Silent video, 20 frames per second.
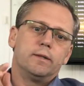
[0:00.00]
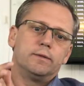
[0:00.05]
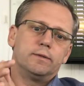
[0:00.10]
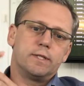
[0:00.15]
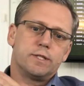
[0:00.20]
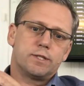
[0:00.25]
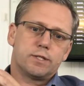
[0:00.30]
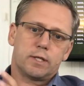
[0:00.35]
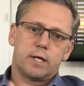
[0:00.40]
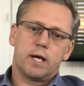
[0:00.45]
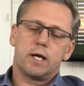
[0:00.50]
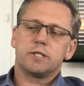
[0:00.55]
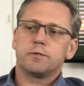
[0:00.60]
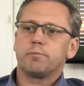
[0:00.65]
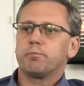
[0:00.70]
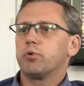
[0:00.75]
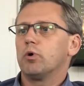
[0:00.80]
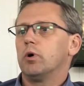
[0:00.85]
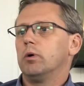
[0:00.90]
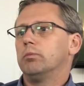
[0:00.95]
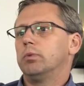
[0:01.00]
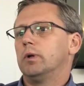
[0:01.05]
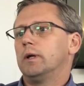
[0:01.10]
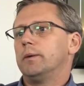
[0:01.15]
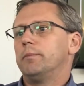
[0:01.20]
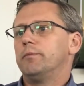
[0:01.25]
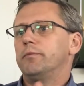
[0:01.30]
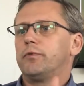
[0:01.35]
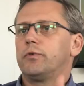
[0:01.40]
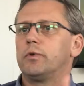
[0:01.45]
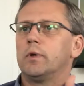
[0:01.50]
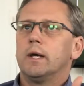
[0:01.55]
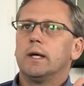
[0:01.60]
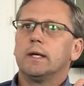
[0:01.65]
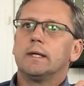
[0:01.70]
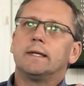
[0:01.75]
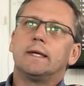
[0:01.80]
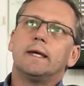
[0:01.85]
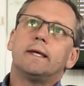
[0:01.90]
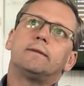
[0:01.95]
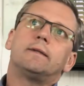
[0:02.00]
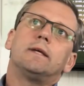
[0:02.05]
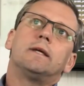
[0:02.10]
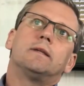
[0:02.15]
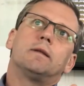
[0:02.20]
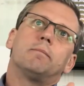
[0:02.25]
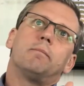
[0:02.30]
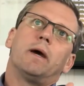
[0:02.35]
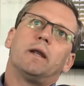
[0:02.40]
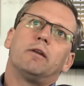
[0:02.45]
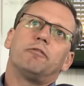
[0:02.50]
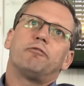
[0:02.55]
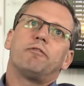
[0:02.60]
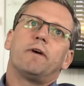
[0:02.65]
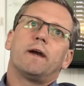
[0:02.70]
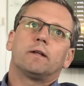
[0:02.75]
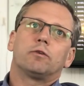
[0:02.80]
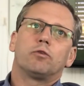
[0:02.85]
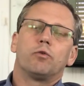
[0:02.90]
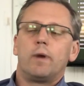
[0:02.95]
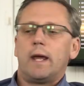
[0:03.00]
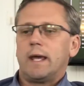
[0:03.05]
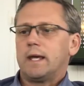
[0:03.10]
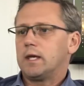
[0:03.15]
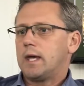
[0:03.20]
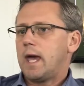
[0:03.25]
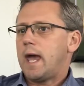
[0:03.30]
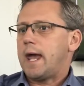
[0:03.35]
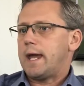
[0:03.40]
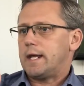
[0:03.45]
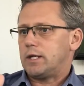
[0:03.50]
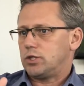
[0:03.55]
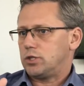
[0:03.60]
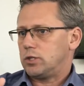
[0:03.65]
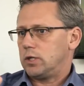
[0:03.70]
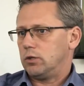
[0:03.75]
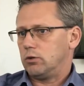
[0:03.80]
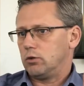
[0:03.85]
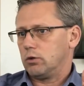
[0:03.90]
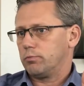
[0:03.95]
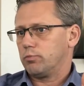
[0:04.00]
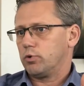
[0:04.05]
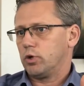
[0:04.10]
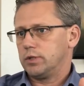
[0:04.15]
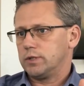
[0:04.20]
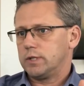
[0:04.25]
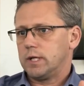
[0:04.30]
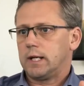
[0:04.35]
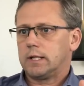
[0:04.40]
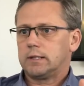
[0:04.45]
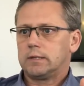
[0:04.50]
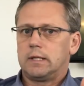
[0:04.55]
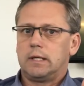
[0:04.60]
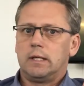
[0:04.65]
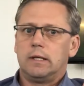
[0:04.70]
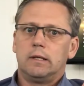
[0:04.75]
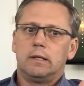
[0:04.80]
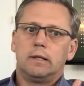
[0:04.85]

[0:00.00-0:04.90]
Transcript: discuss problems, getting the manufacturer engaged in your project,